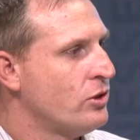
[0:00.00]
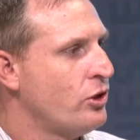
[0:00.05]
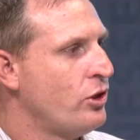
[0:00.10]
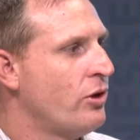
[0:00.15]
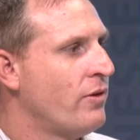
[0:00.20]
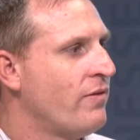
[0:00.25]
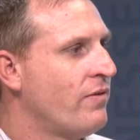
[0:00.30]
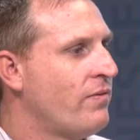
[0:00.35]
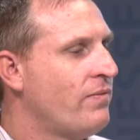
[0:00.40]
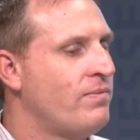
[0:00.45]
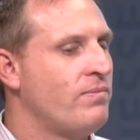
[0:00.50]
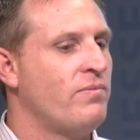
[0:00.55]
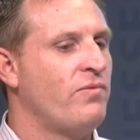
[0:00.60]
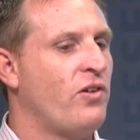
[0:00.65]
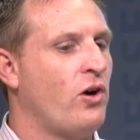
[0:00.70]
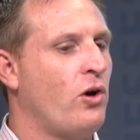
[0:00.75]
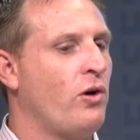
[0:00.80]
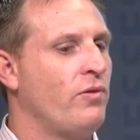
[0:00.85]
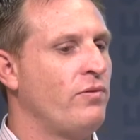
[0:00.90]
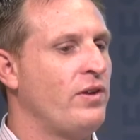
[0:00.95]
So you're
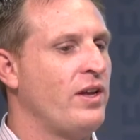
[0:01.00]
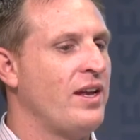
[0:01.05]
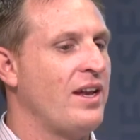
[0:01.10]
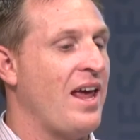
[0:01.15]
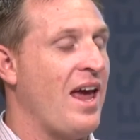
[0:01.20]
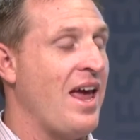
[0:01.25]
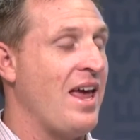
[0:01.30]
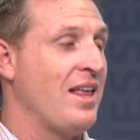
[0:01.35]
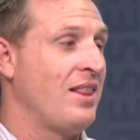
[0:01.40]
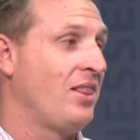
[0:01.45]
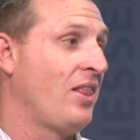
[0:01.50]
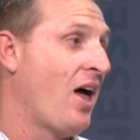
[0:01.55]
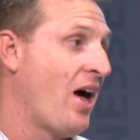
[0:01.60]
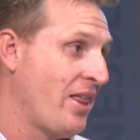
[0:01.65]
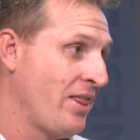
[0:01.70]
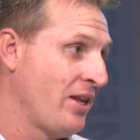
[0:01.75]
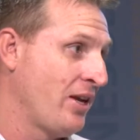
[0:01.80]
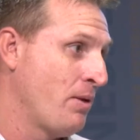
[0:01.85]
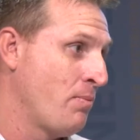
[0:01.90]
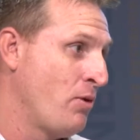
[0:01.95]
involved in a
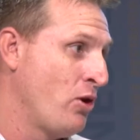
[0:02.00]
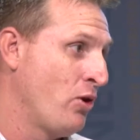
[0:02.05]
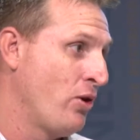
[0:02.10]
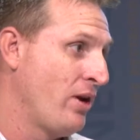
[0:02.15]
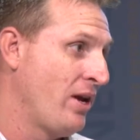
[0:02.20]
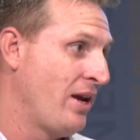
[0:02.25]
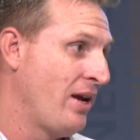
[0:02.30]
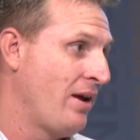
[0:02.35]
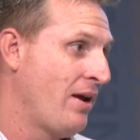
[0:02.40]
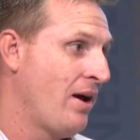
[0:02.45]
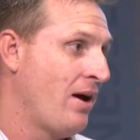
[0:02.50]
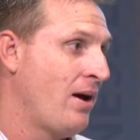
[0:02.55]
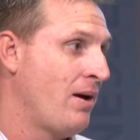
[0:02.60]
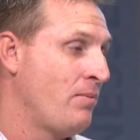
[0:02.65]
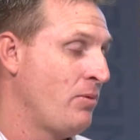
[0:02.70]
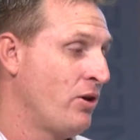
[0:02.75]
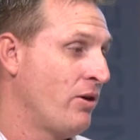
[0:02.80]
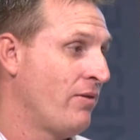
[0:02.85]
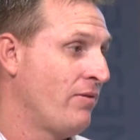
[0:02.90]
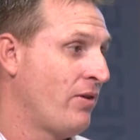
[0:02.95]
lot in the community.
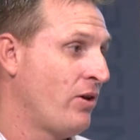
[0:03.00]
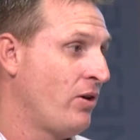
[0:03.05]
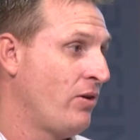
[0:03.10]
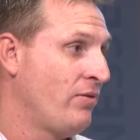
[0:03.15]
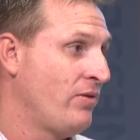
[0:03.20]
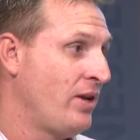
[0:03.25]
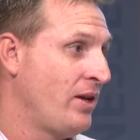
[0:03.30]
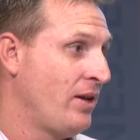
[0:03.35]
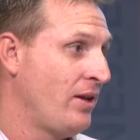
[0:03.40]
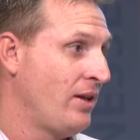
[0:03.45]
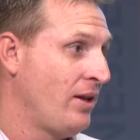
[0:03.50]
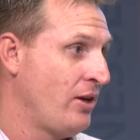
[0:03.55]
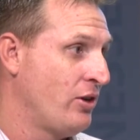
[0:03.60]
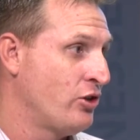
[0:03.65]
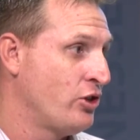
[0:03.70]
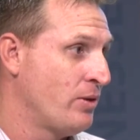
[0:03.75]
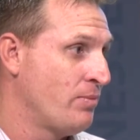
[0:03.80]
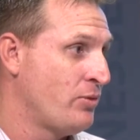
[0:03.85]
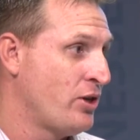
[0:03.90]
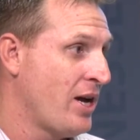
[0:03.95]
Um, you're involved in
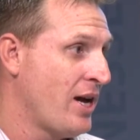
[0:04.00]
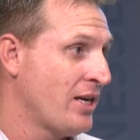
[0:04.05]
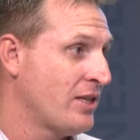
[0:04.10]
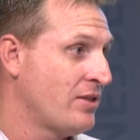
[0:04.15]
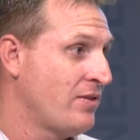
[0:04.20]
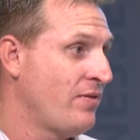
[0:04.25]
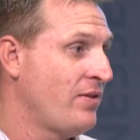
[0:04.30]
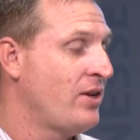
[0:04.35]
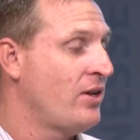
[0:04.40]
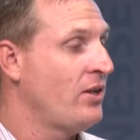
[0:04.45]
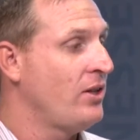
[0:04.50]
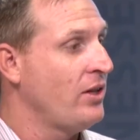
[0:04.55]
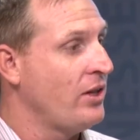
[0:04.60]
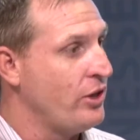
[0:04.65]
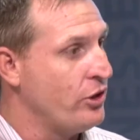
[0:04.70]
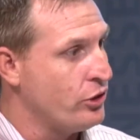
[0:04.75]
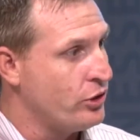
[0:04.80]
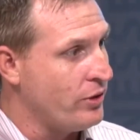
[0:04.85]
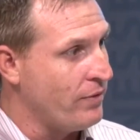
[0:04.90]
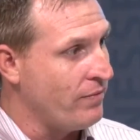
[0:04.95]
Leadership Jacksonville,
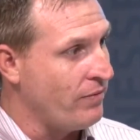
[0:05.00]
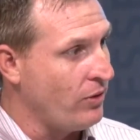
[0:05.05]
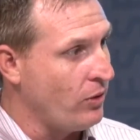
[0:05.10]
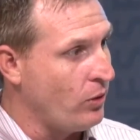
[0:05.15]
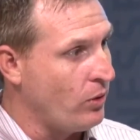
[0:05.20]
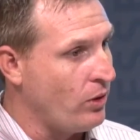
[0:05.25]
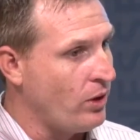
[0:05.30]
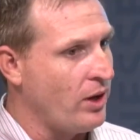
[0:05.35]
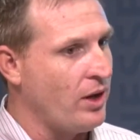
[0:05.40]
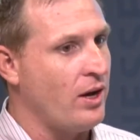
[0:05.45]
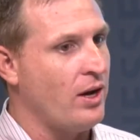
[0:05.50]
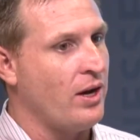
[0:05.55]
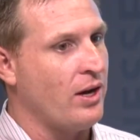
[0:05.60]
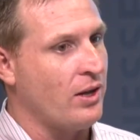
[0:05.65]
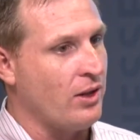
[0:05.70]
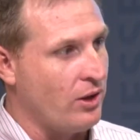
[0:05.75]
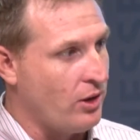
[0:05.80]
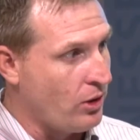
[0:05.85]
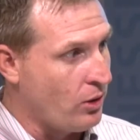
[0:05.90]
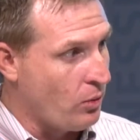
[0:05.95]
Leadership Florida,
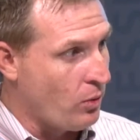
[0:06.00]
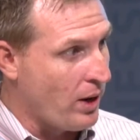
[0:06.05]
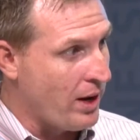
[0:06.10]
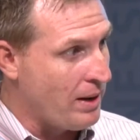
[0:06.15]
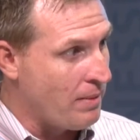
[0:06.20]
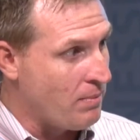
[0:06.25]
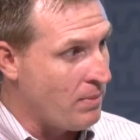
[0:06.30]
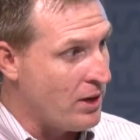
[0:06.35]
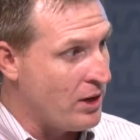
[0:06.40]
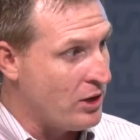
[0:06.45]
Clara White